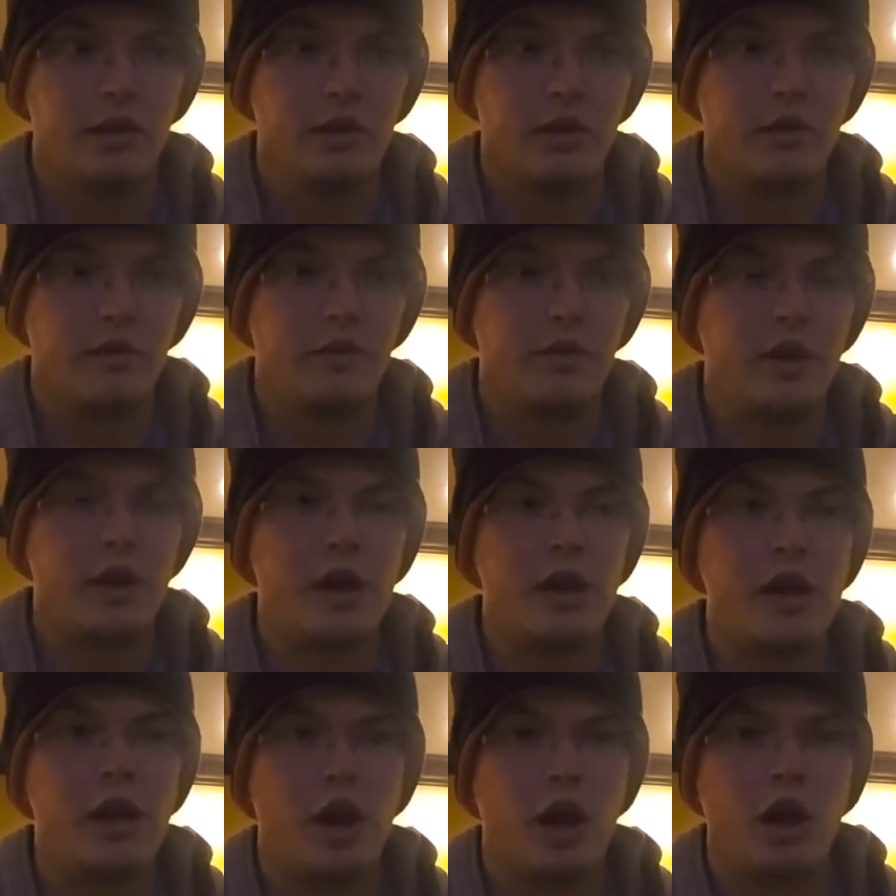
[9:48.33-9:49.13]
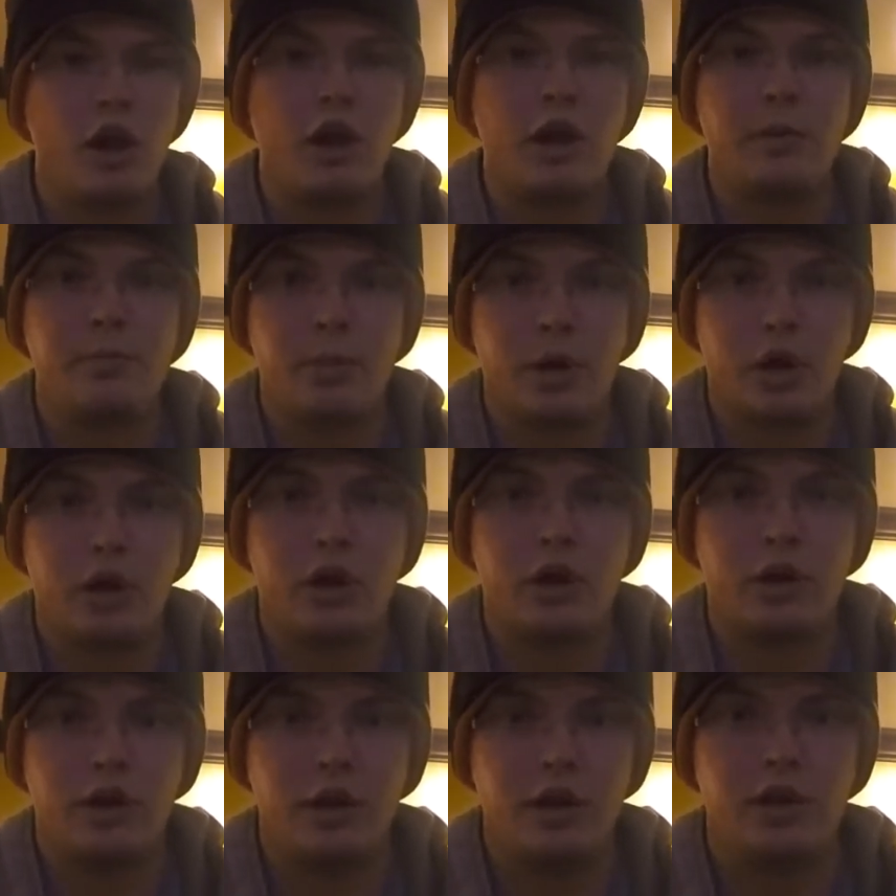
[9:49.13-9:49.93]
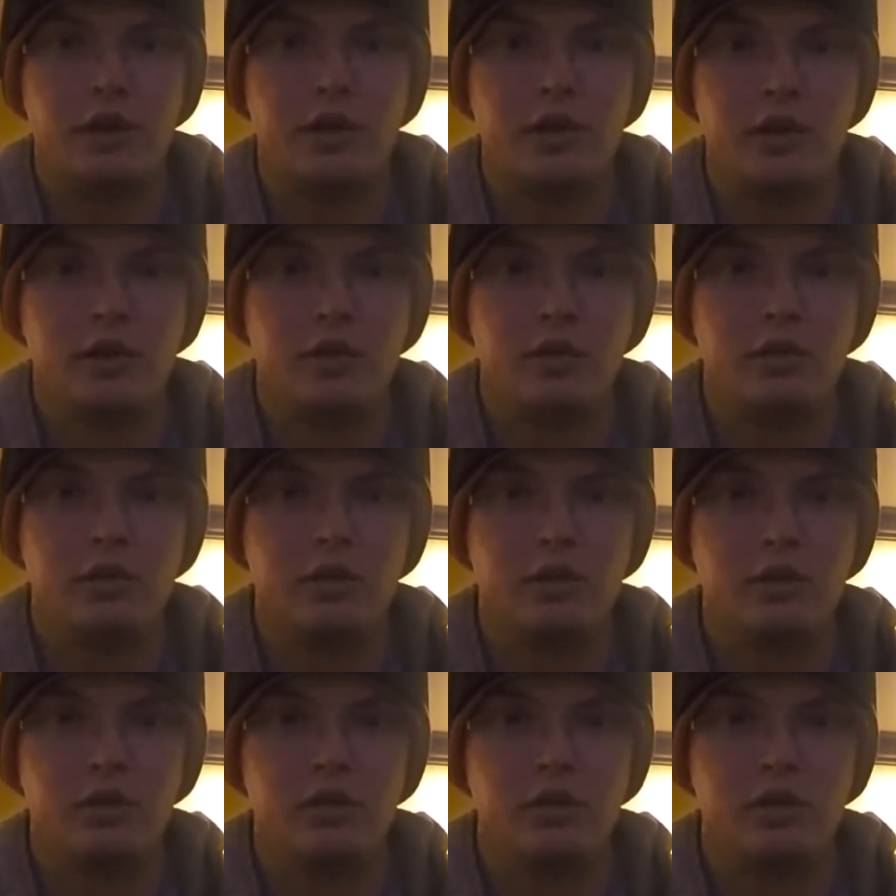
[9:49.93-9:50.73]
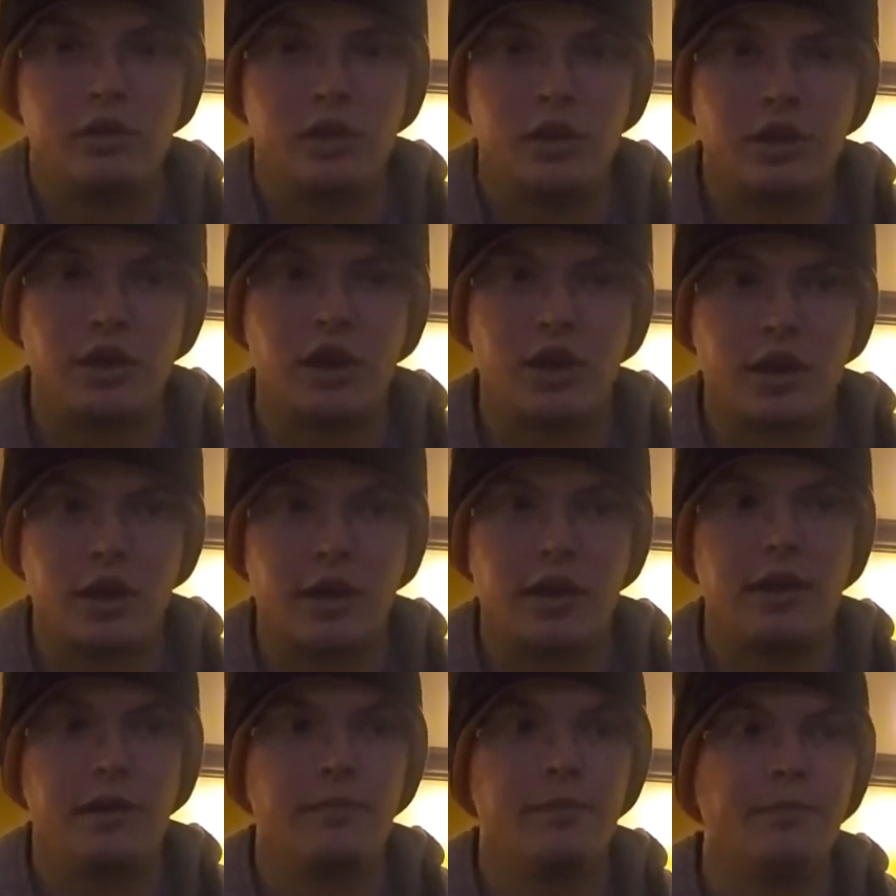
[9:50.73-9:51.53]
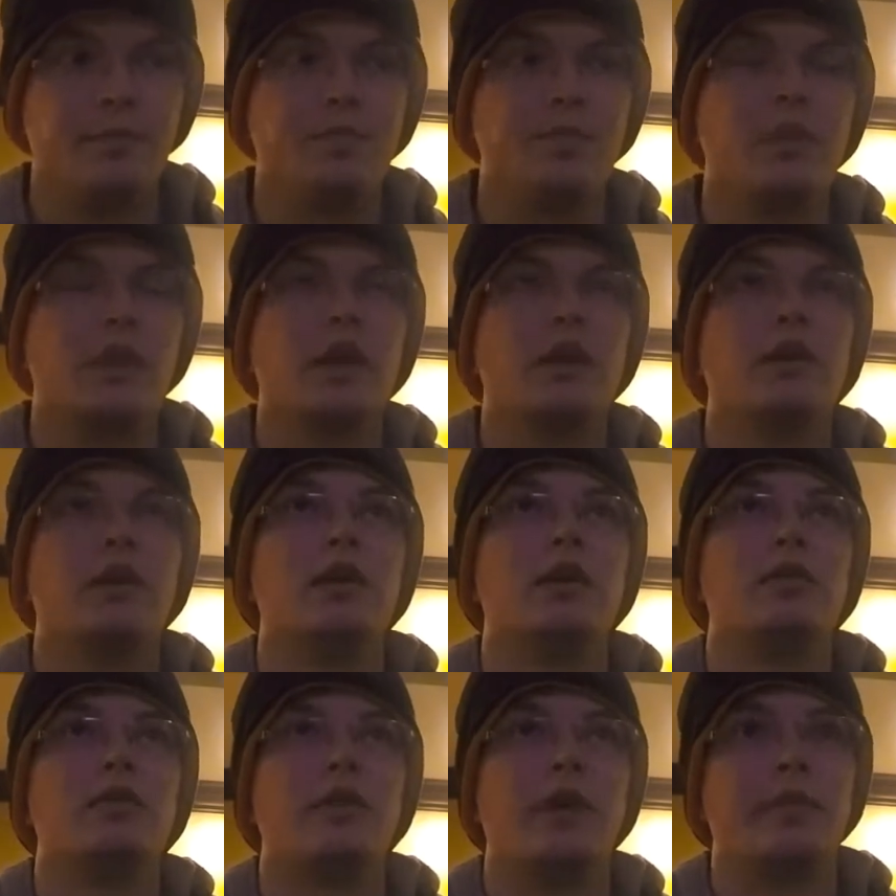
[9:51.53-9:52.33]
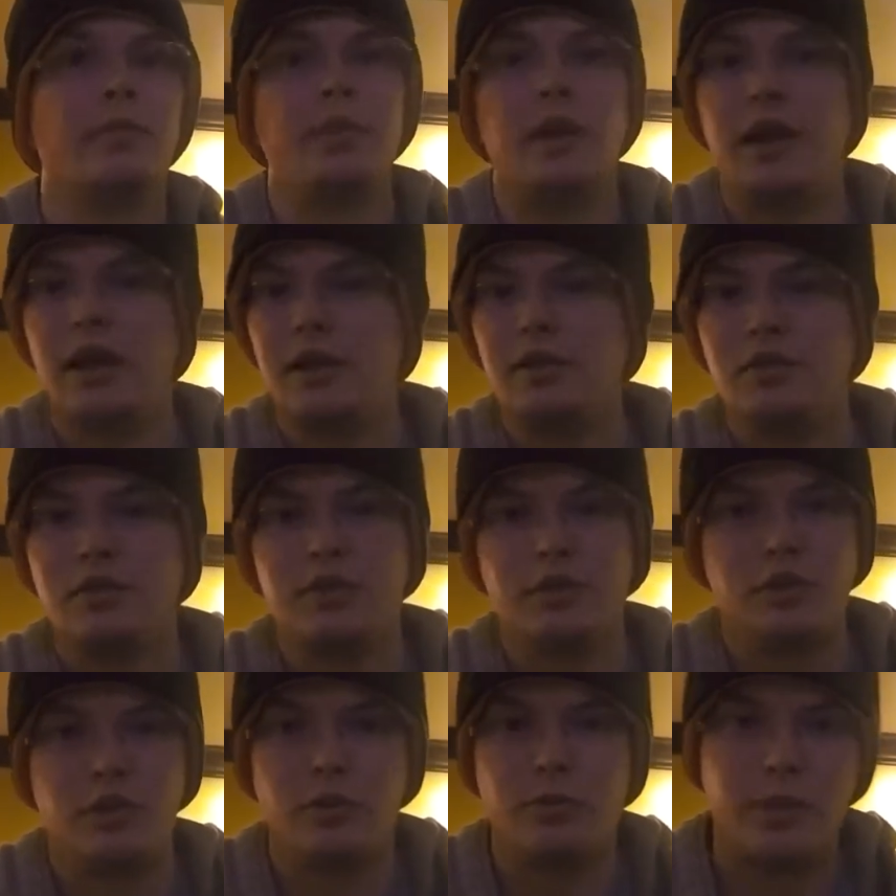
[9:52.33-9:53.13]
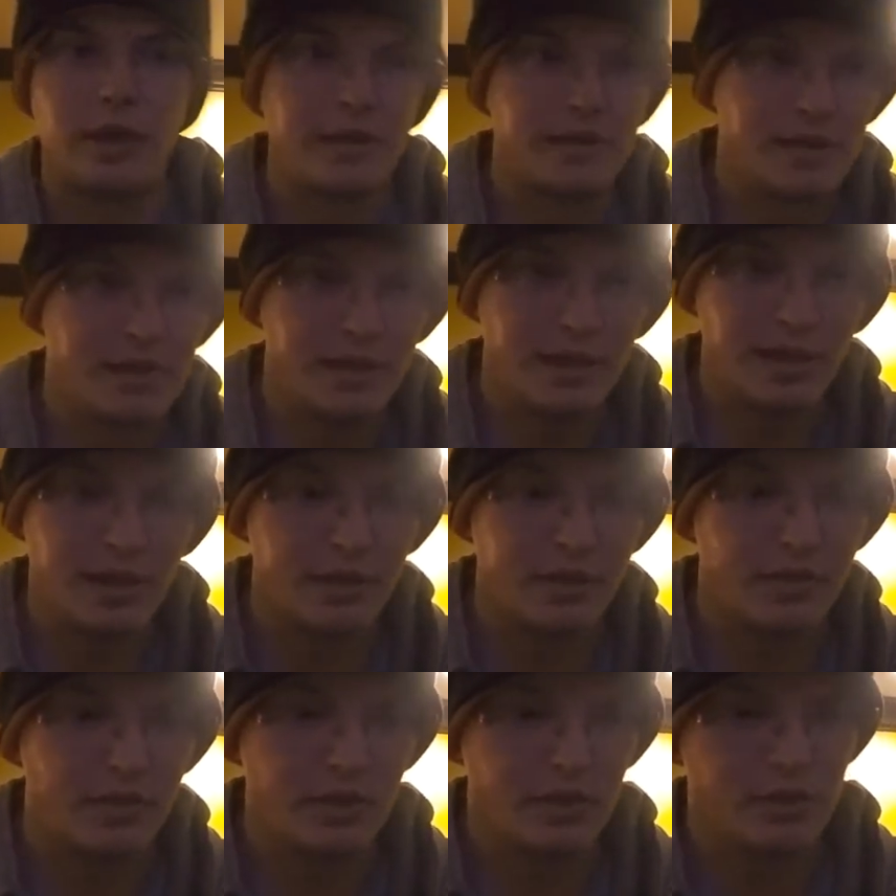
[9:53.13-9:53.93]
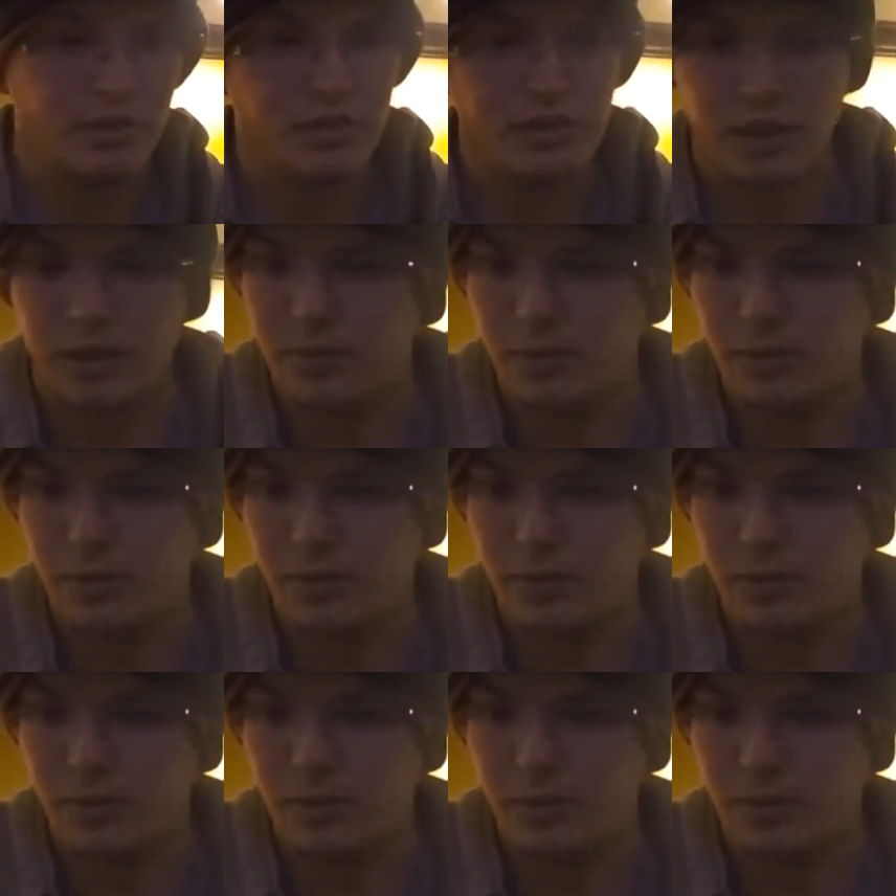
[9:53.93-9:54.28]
very odd bird to duck hunt. Some days you might see ducks, some